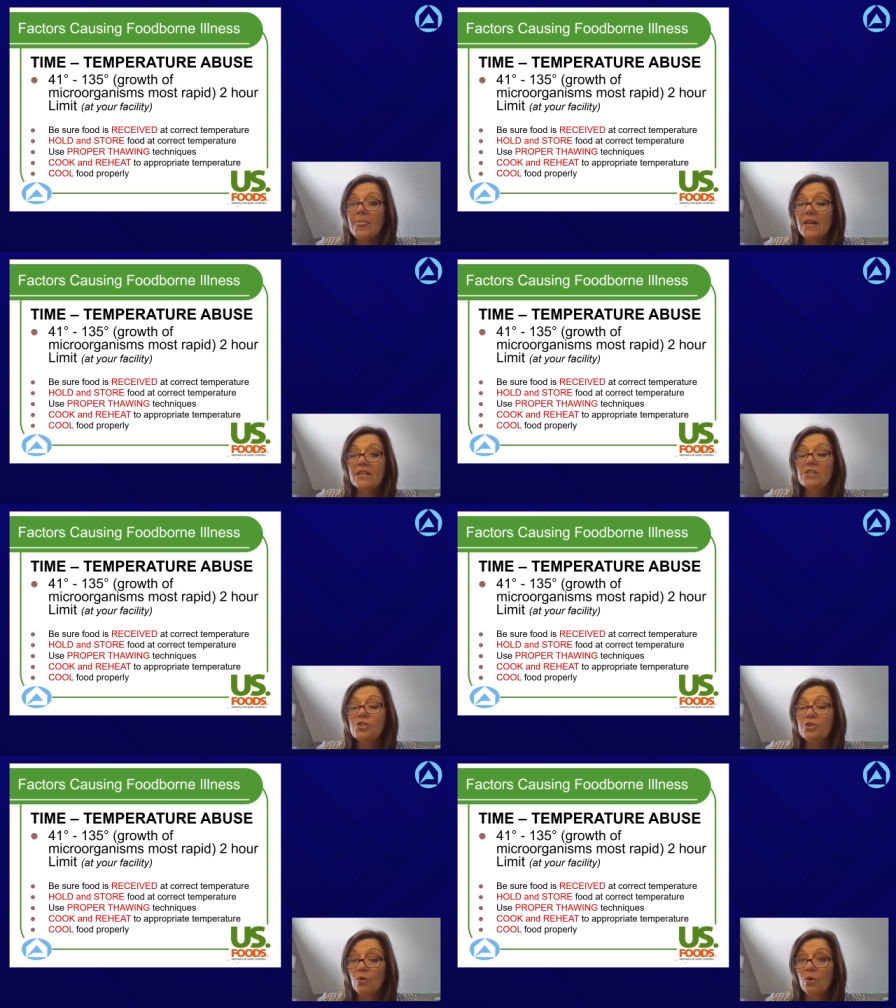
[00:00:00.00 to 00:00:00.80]
then it's
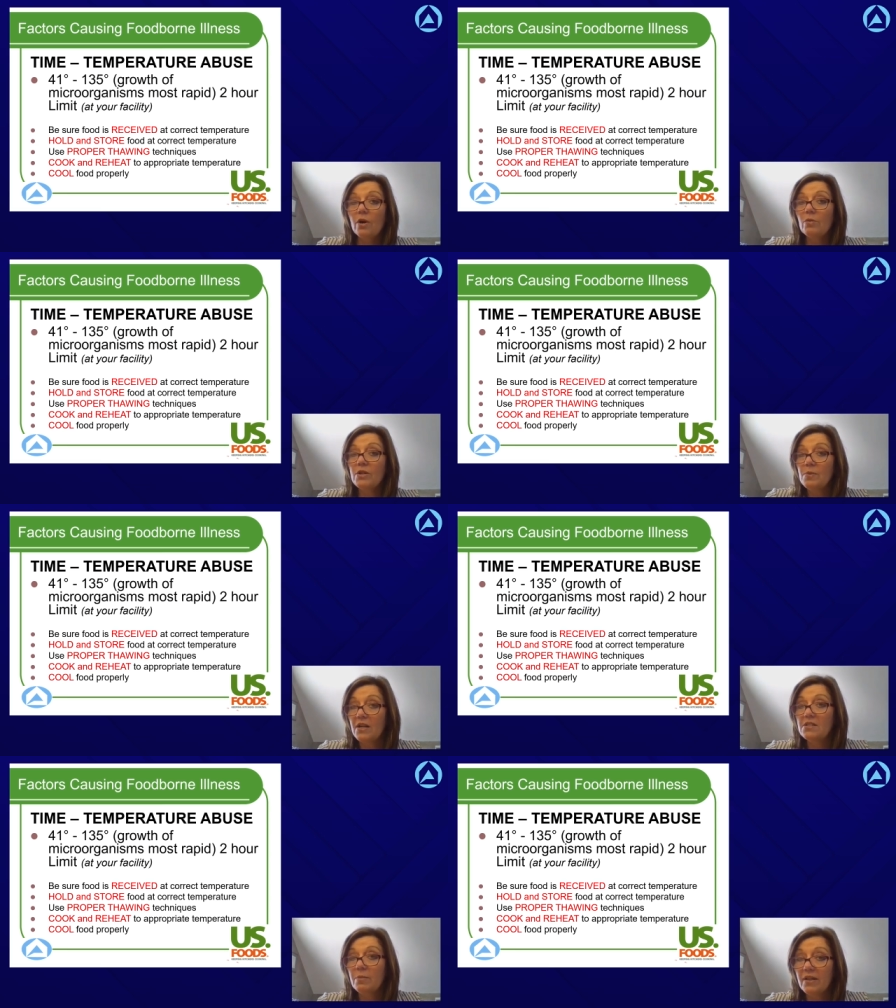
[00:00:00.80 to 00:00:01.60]
your
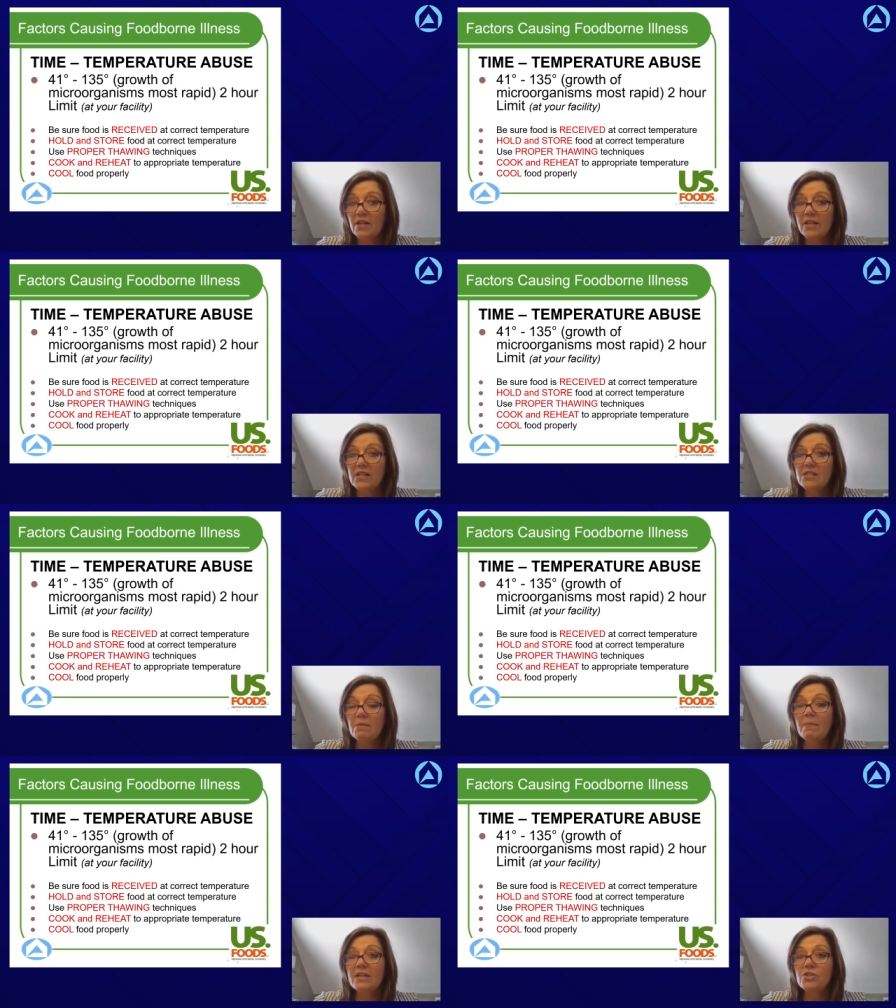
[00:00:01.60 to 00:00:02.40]
responsibility to
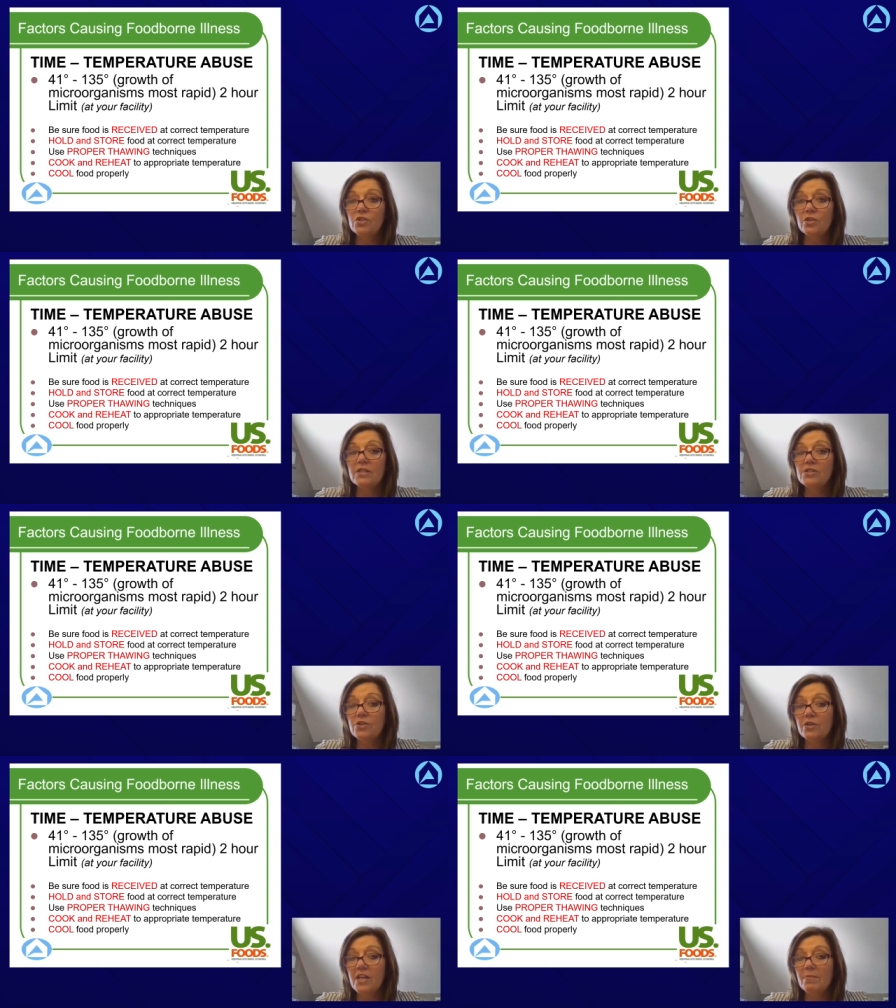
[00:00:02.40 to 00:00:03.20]
make sure that
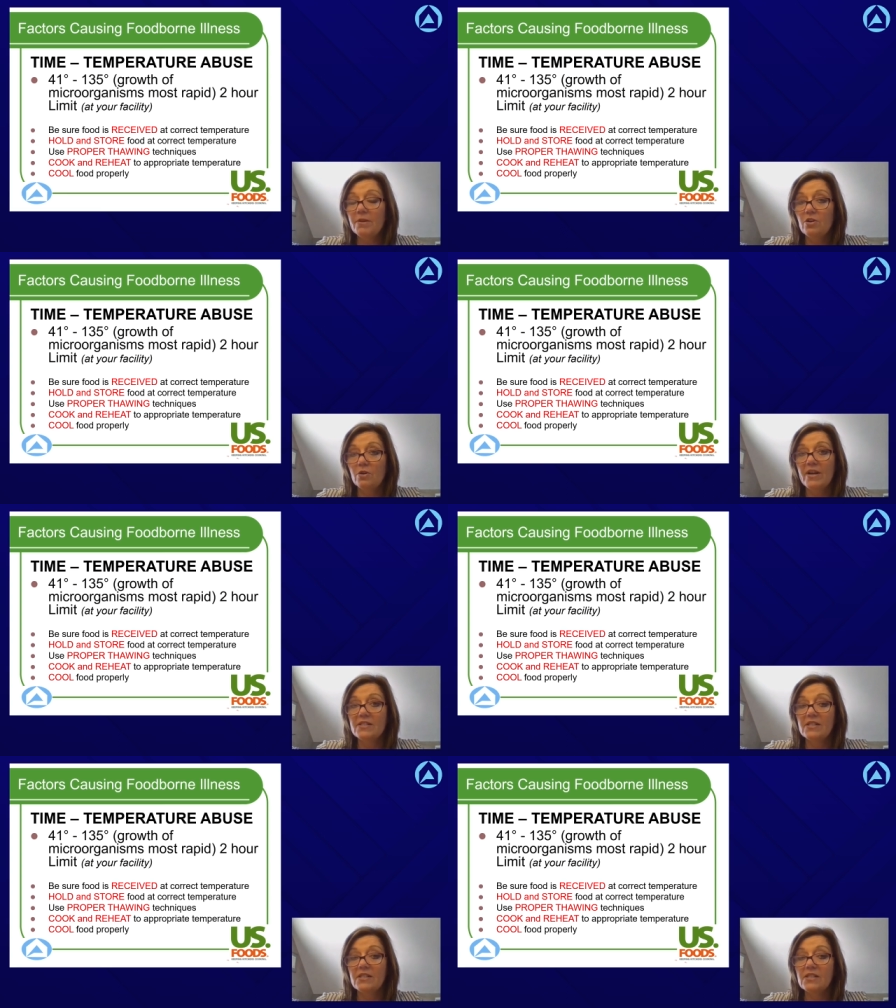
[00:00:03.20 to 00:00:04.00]
you're keeping your
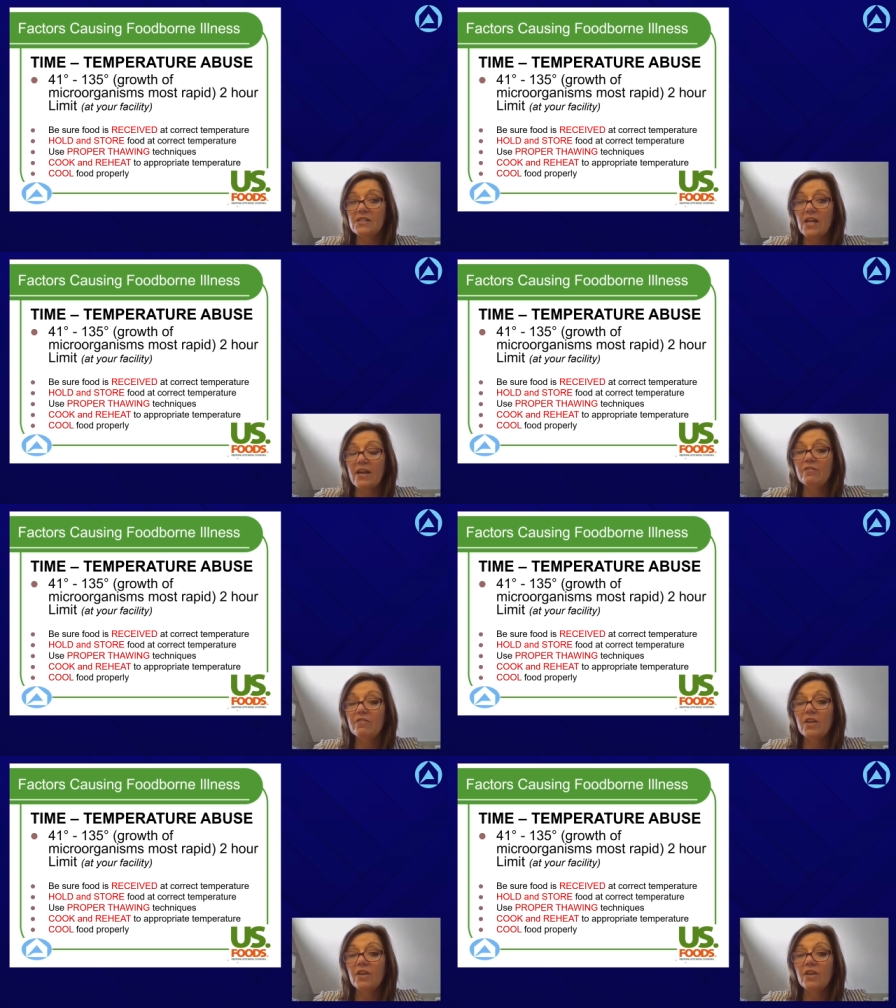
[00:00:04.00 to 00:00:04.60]
residents safe.